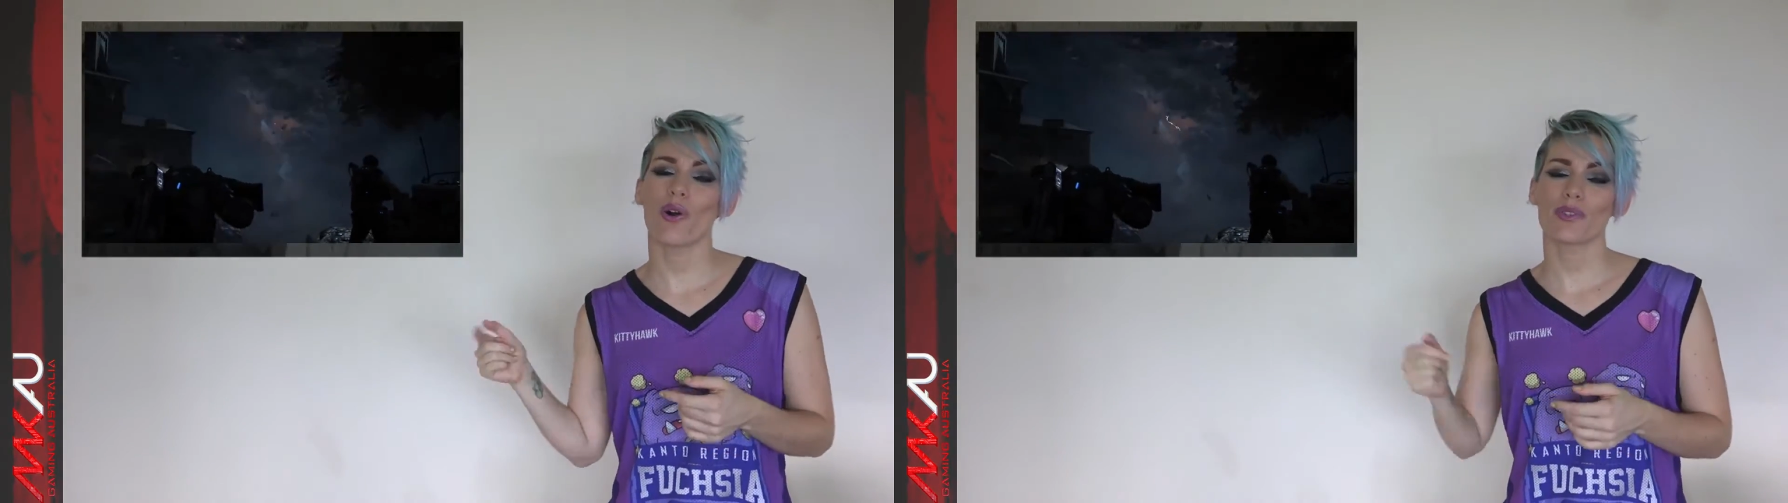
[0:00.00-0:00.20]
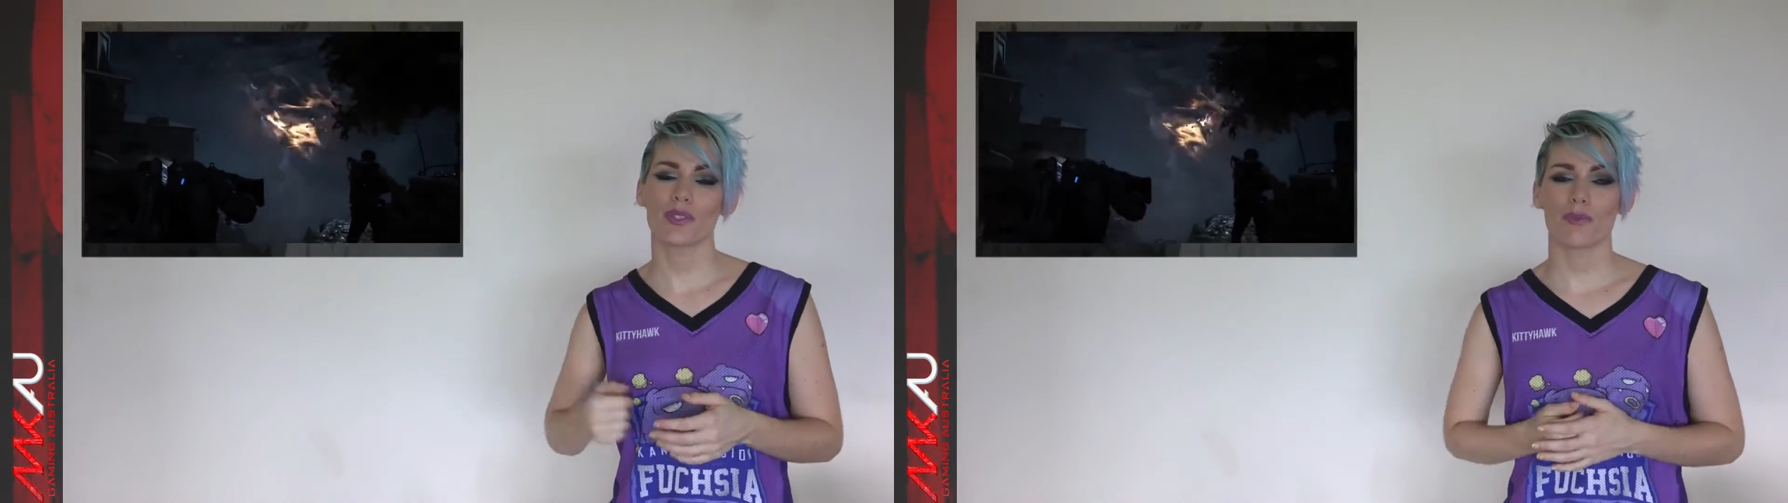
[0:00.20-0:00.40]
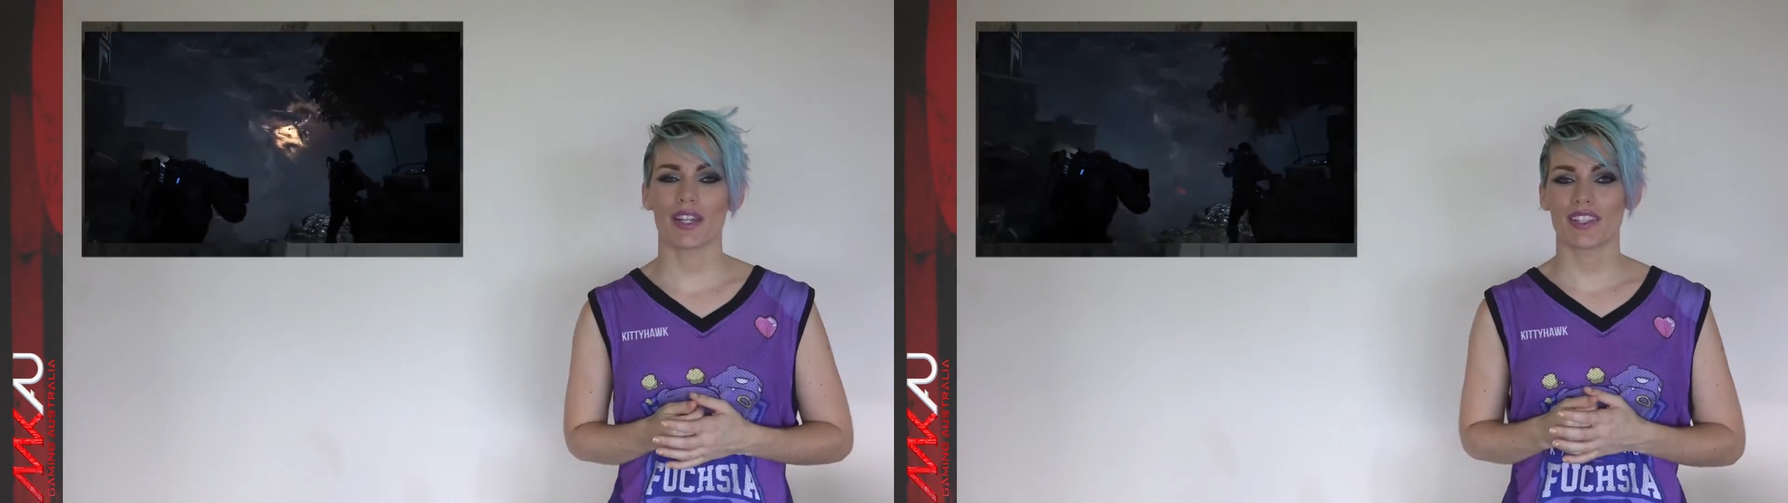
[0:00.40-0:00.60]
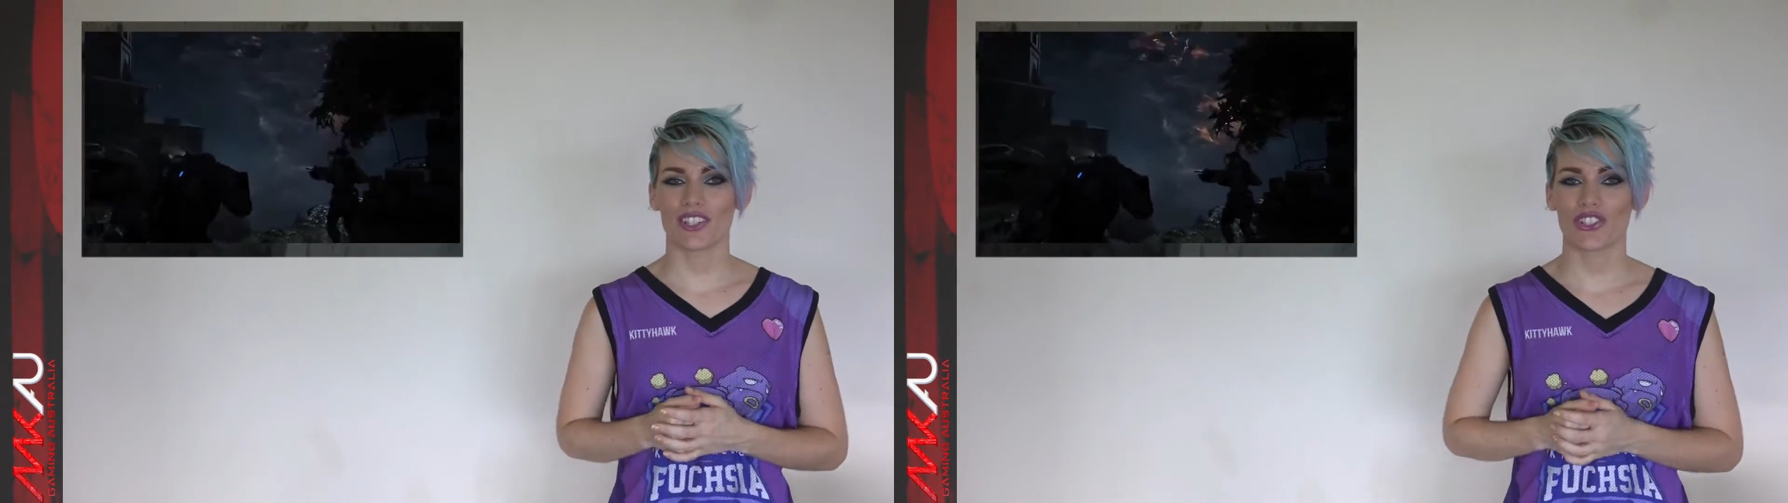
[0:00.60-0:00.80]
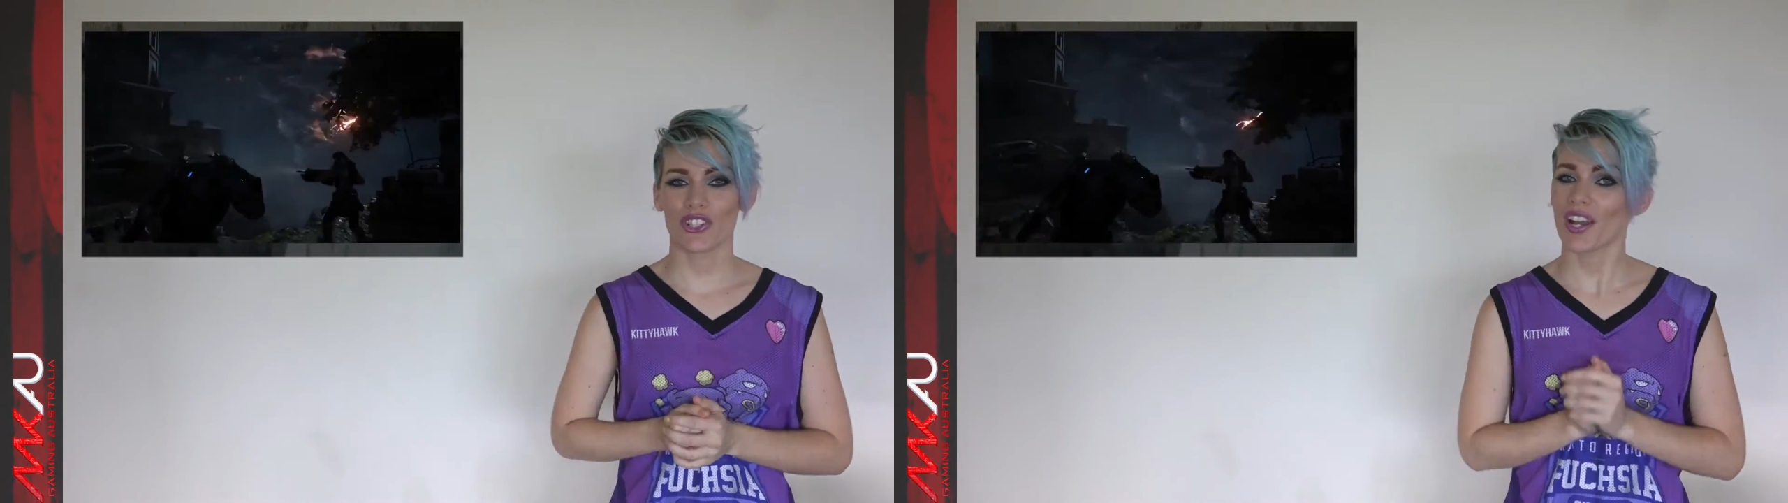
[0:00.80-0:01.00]
Ultimate
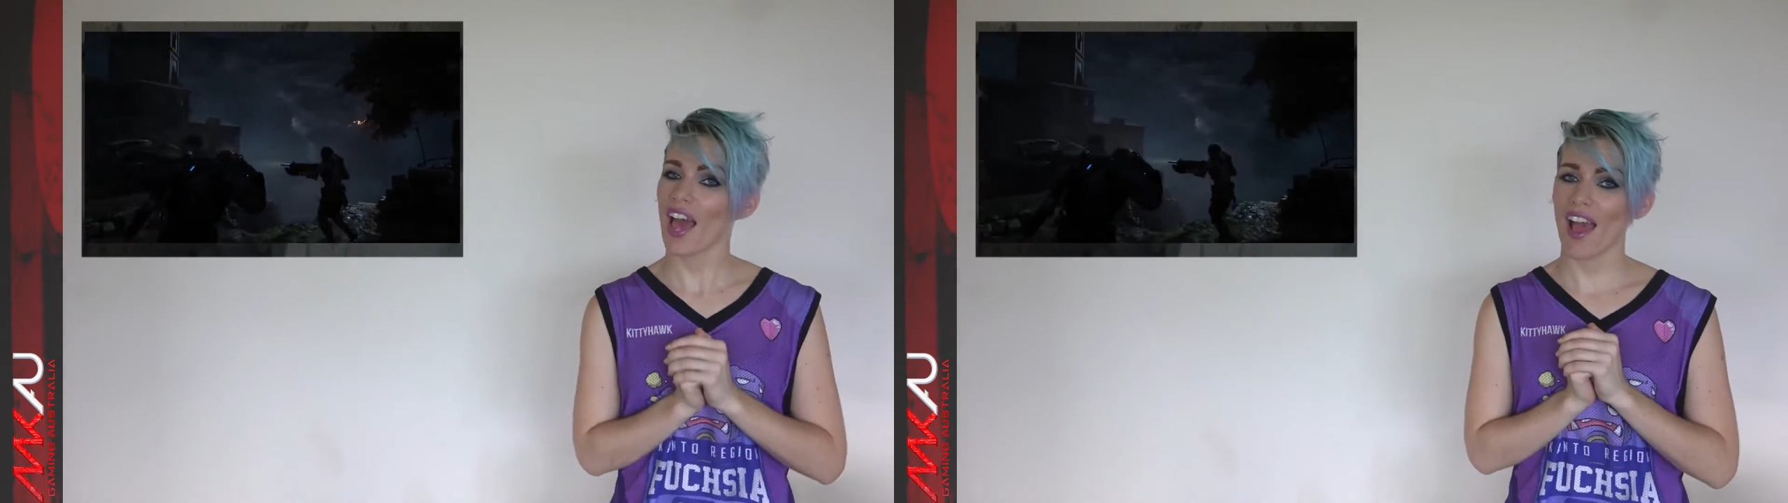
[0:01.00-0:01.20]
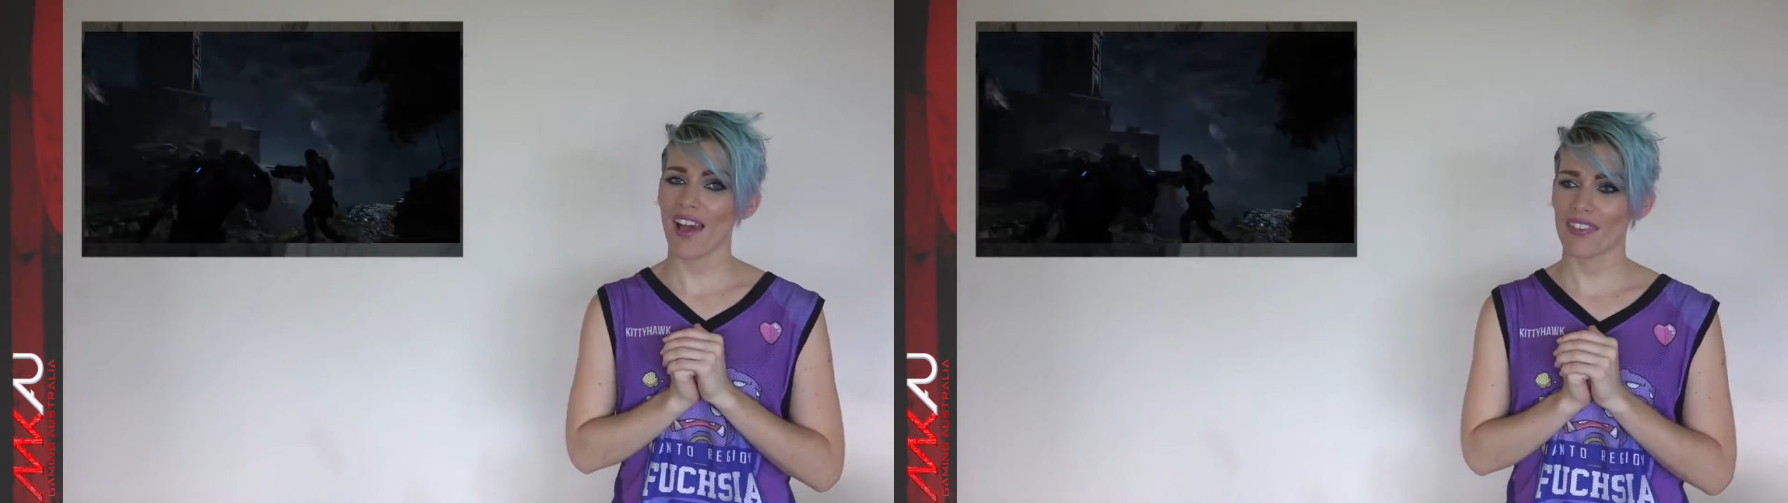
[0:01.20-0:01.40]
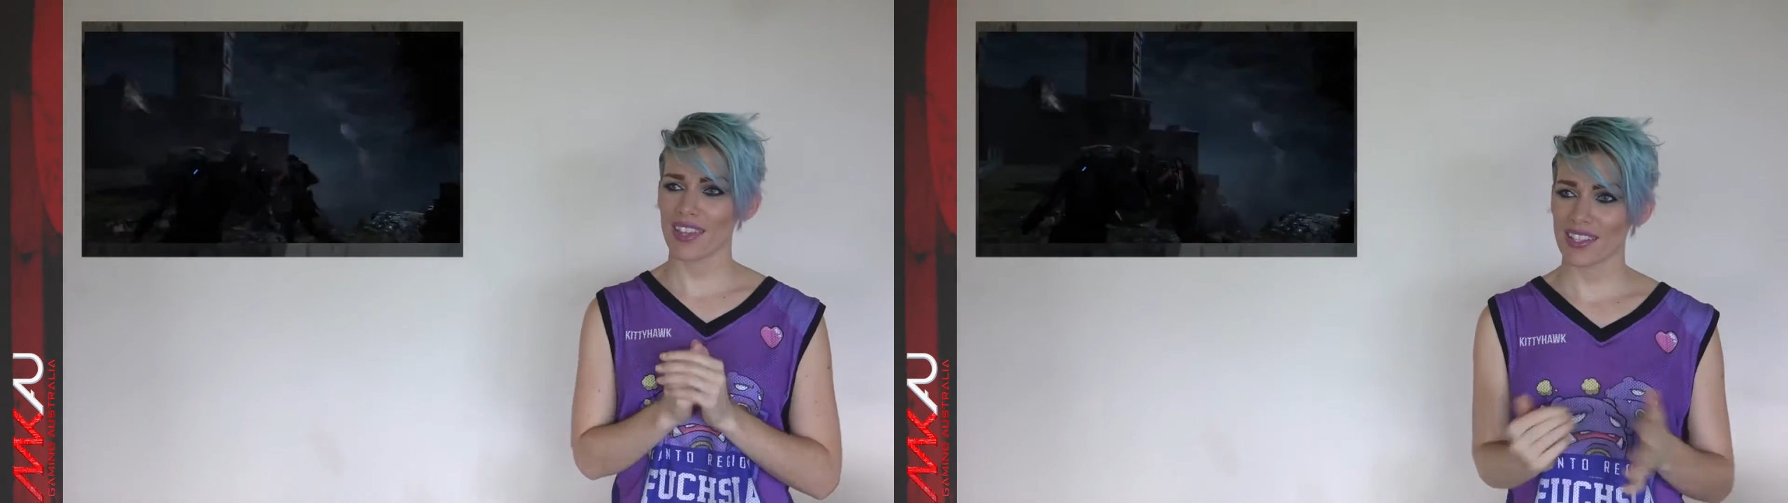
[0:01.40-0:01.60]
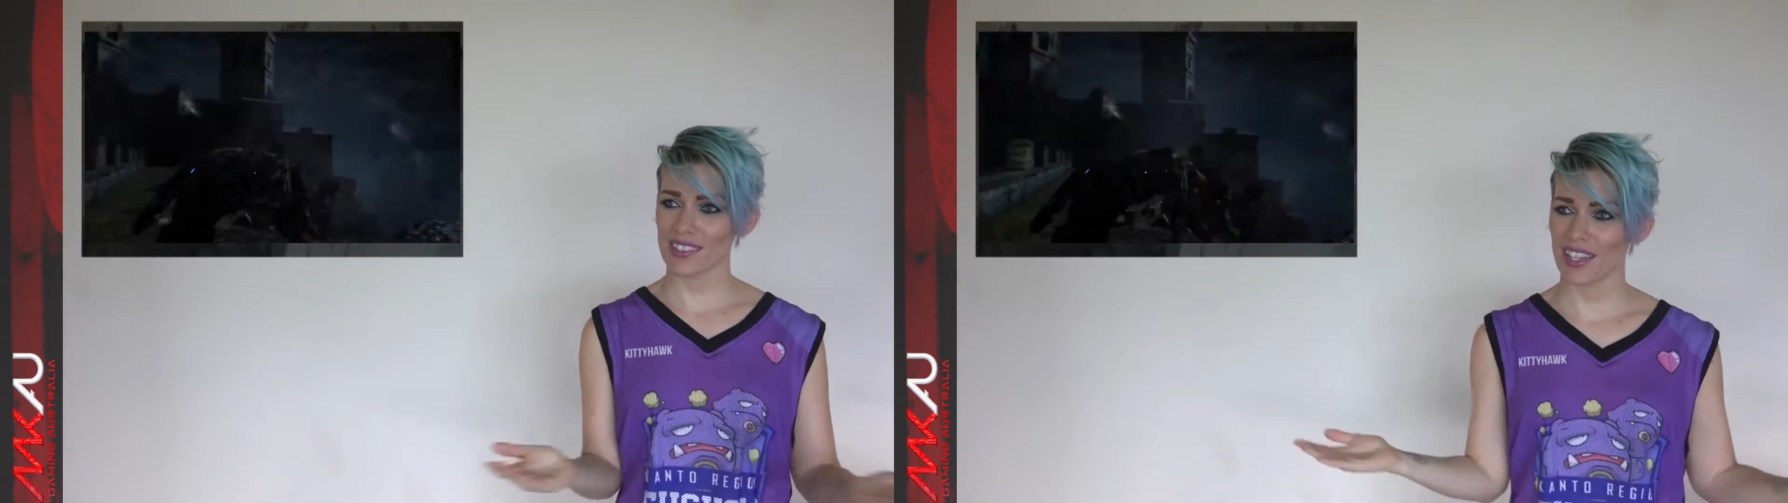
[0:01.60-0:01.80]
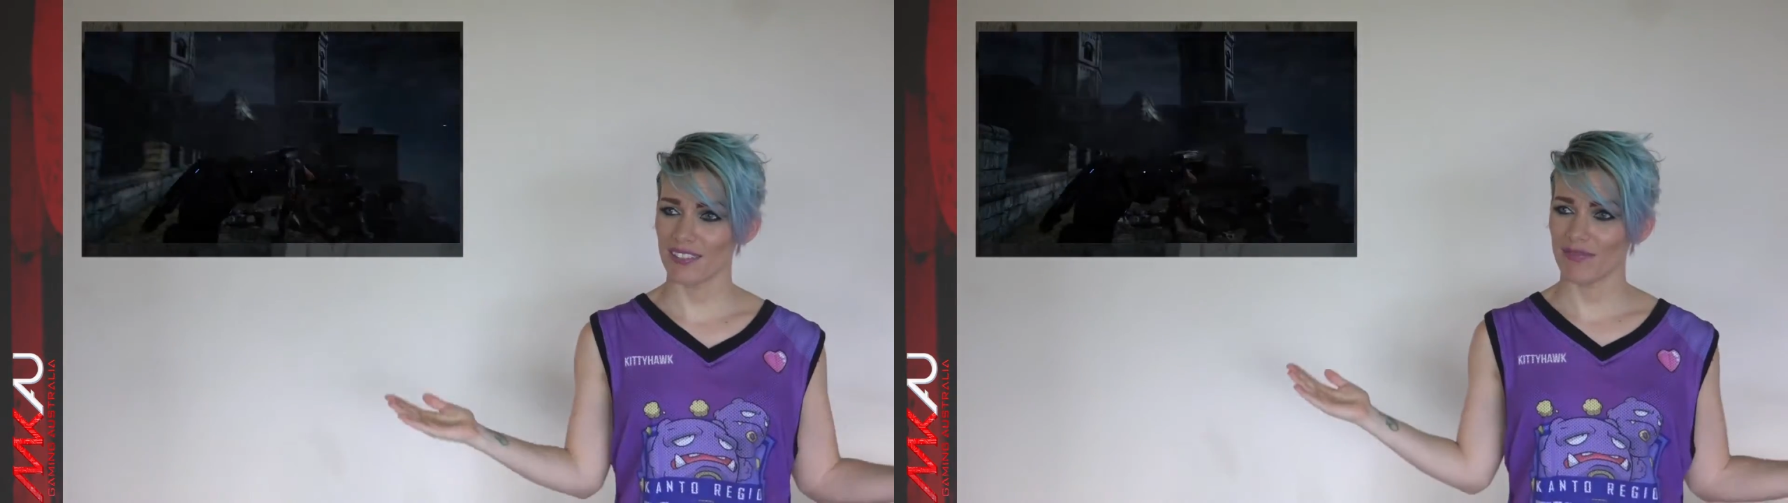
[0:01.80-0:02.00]
Edition, and that's
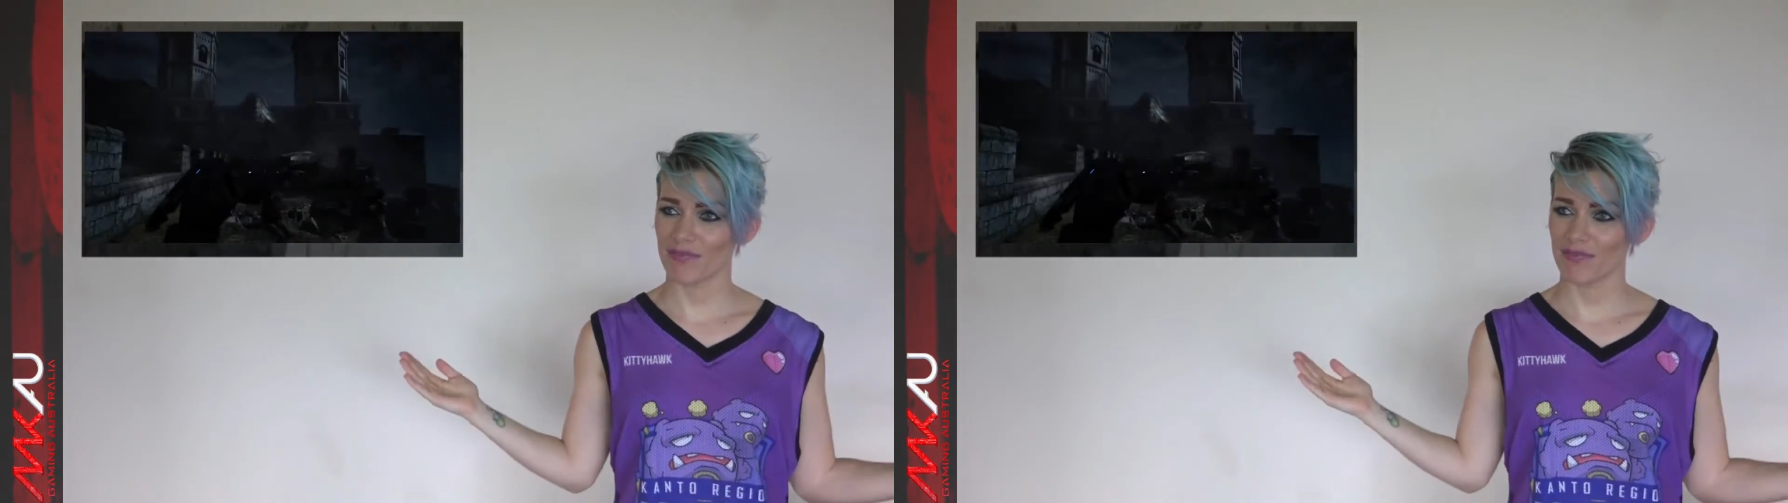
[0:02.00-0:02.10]
it.